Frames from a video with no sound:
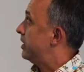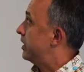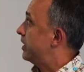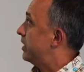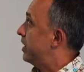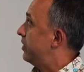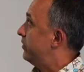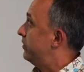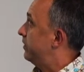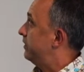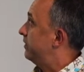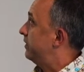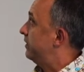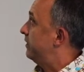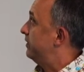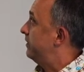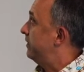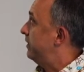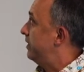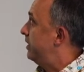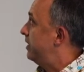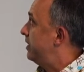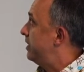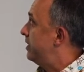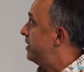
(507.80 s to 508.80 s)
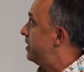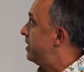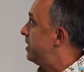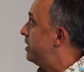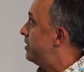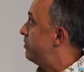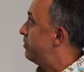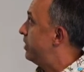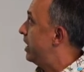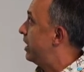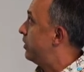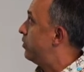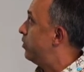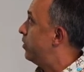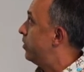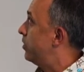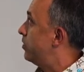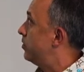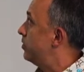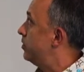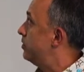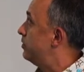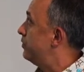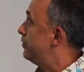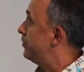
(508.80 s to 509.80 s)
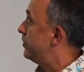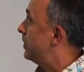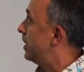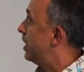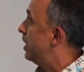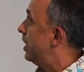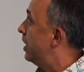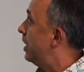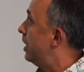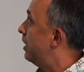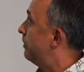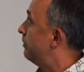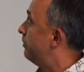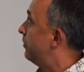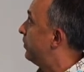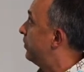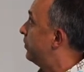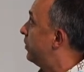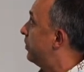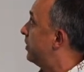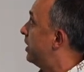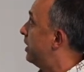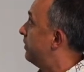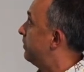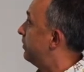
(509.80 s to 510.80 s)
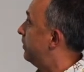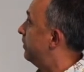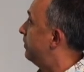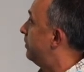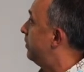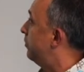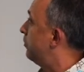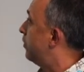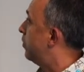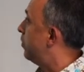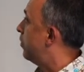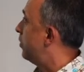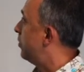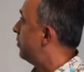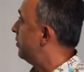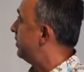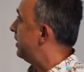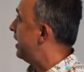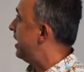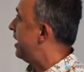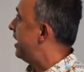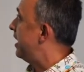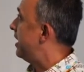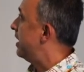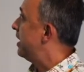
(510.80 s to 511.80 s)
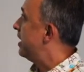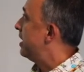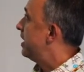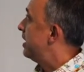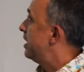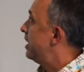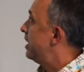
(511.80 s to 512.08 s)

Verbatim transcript: and Acacia salicina, black wattle. So that's the silver wattle there.